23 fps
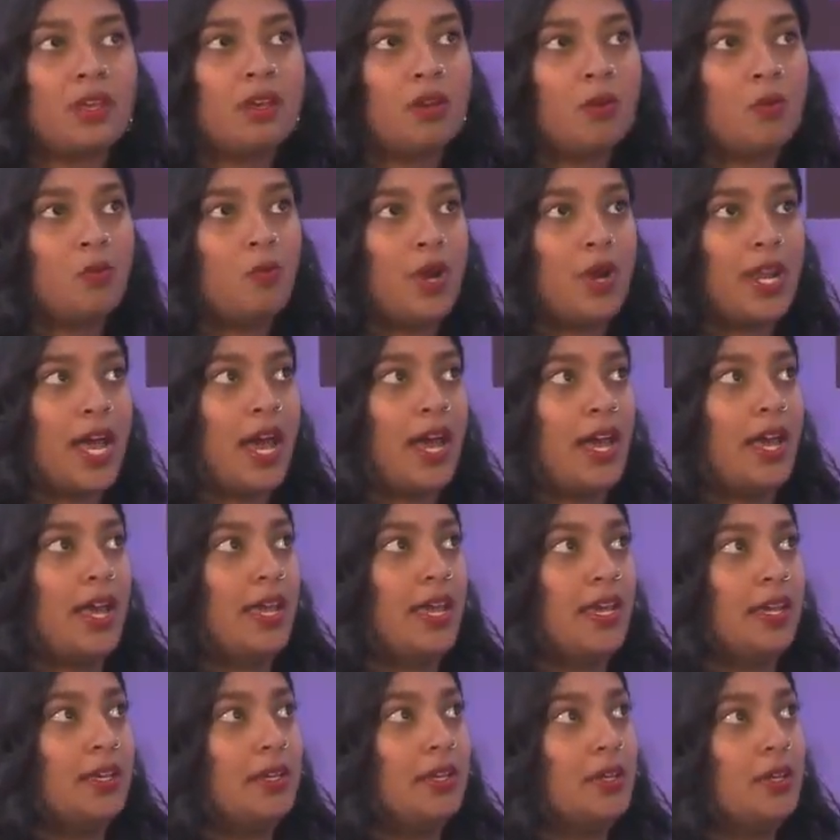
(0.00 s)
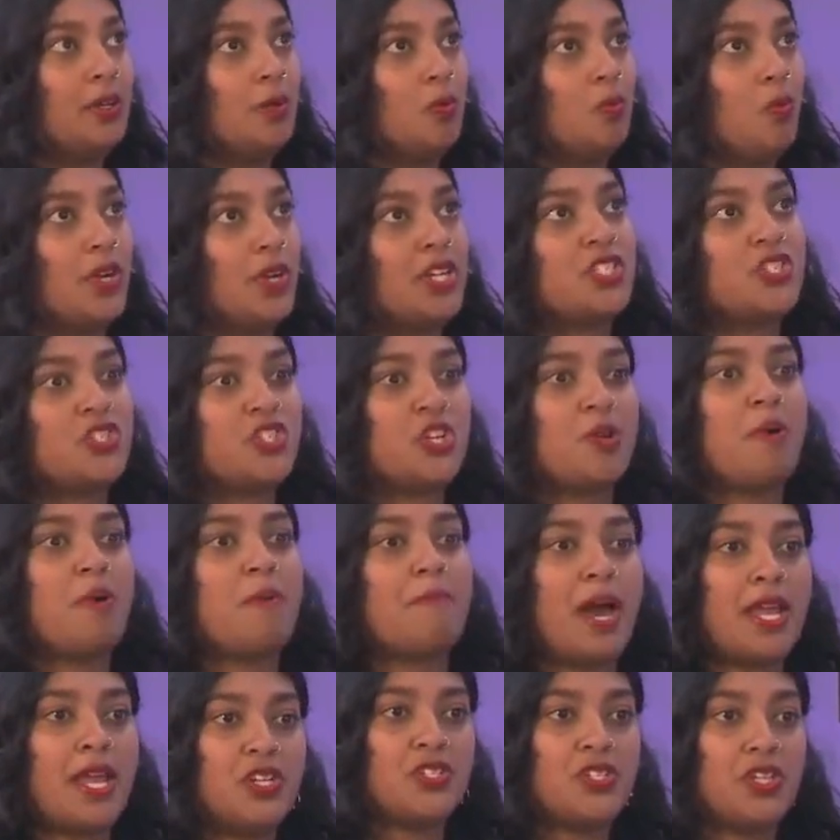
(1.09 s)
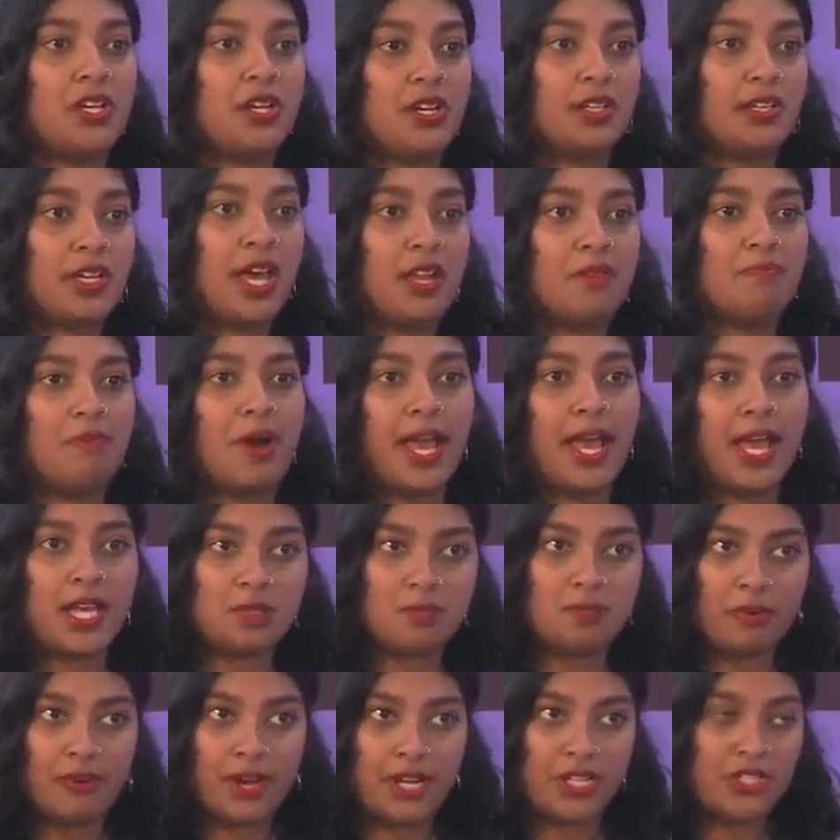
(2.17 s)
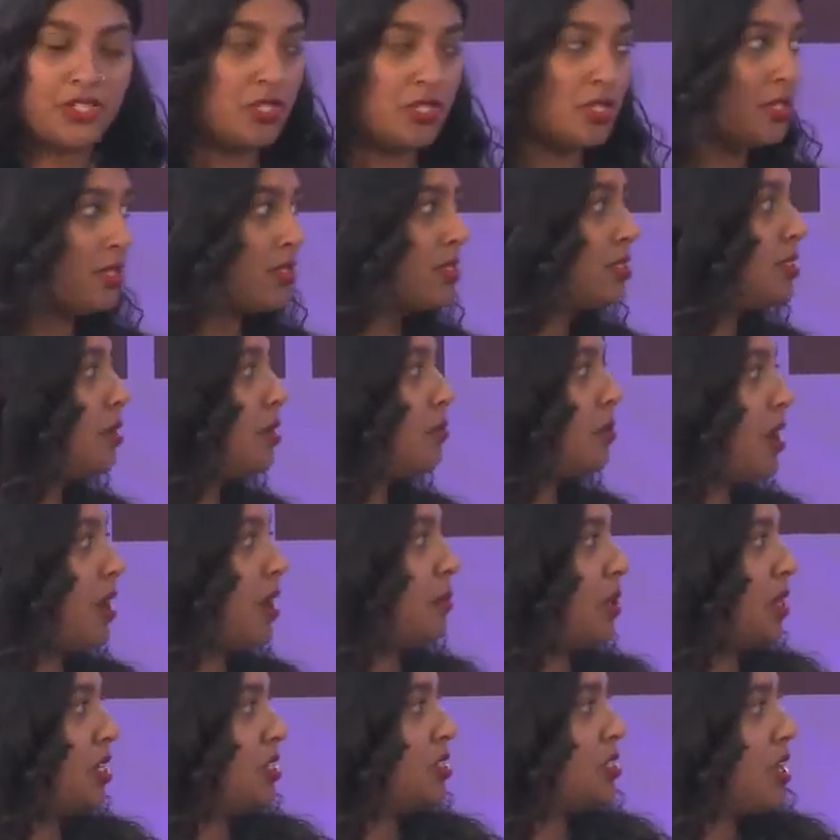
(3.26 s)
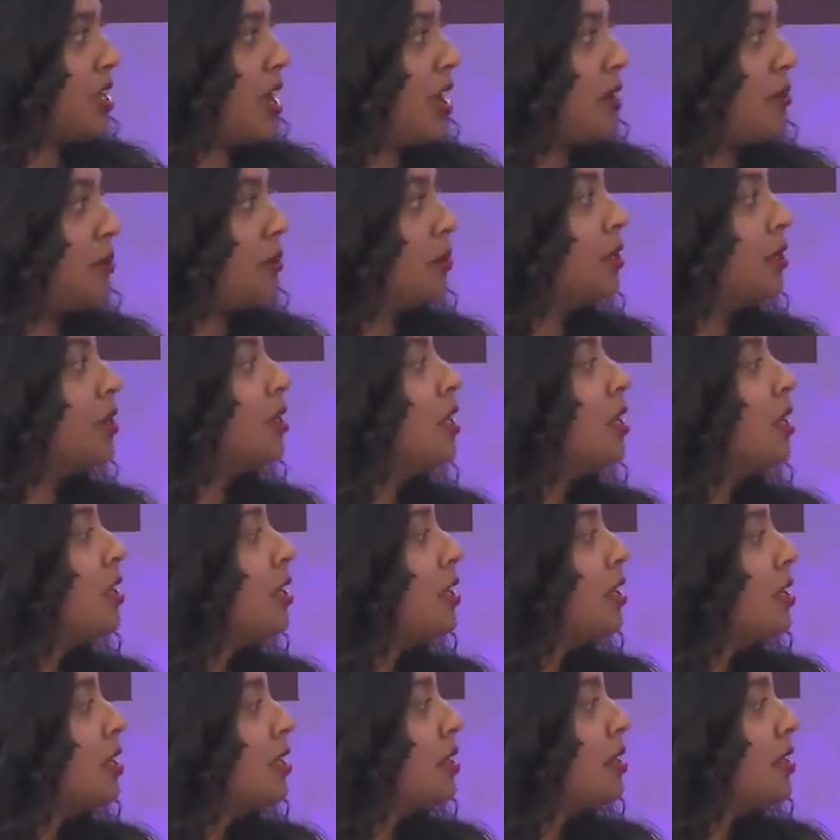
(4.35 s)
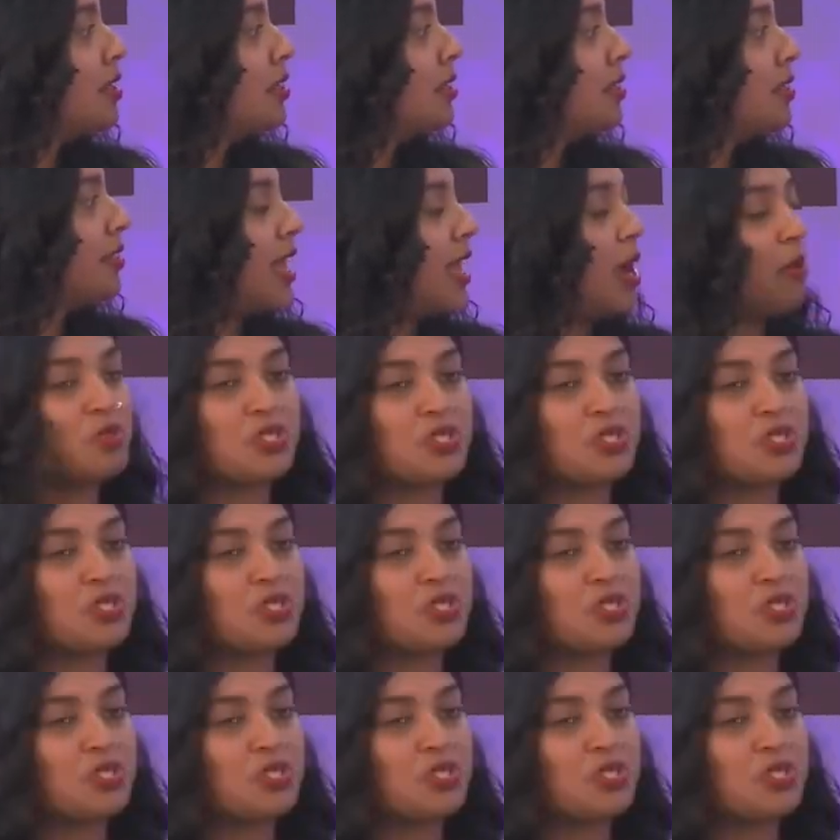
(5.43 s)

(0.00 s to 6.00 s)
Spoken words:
When I wanted to show my manager kind of my aspirations and where I wanted to go, that was